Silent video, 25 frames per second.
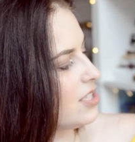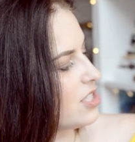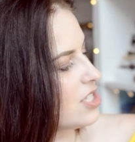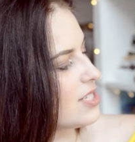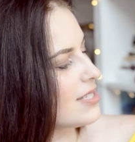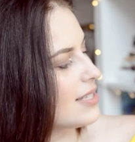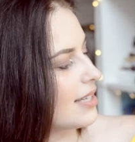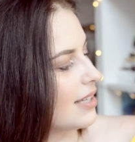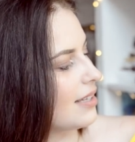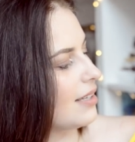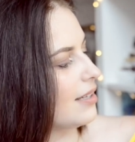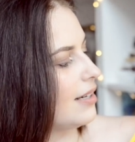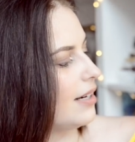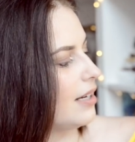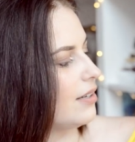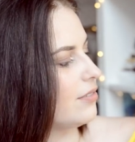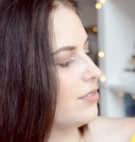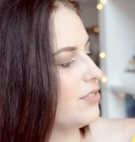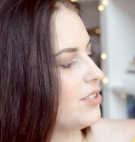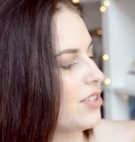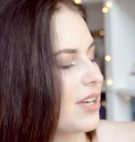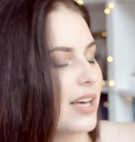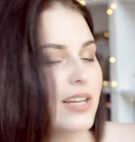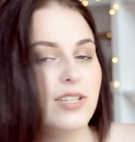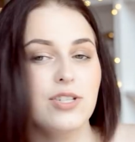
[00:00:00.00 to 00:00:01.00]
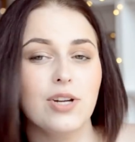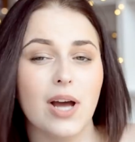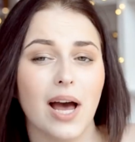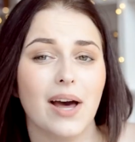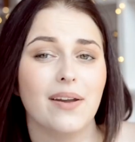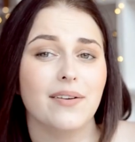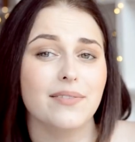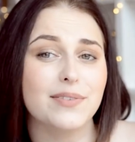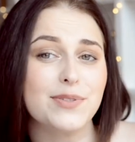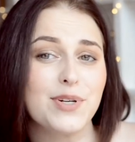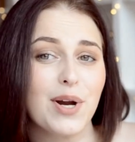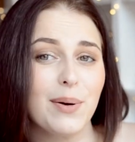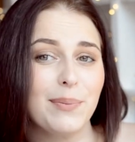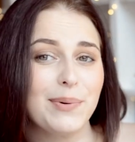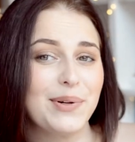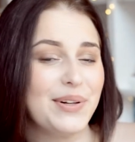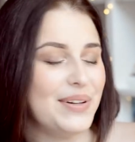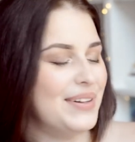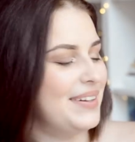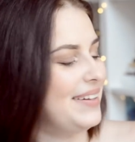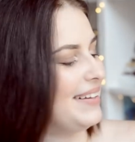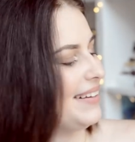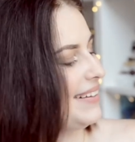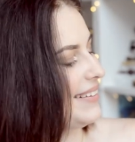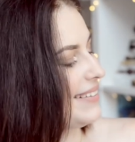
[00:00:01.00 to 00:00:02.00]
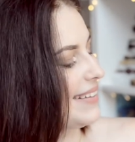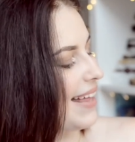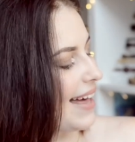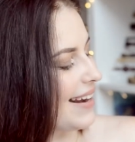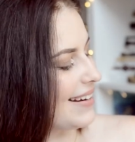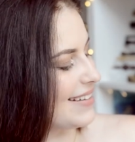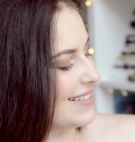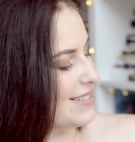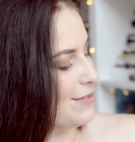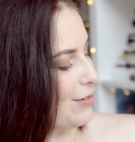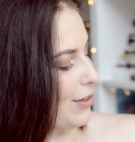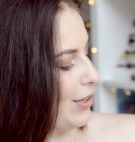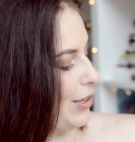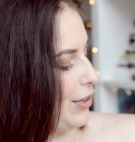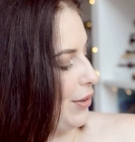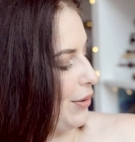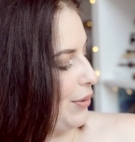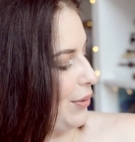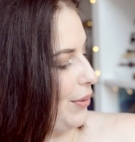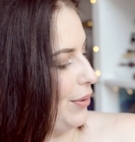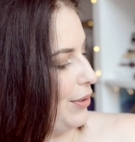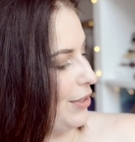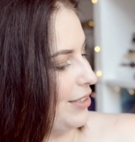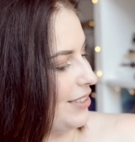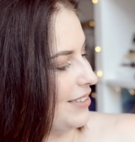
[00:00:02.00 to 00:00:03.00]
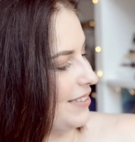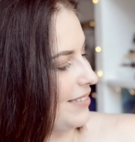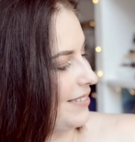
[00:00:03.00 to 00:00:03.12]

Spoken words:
just ill enough to get you out of trouble. That is really cool.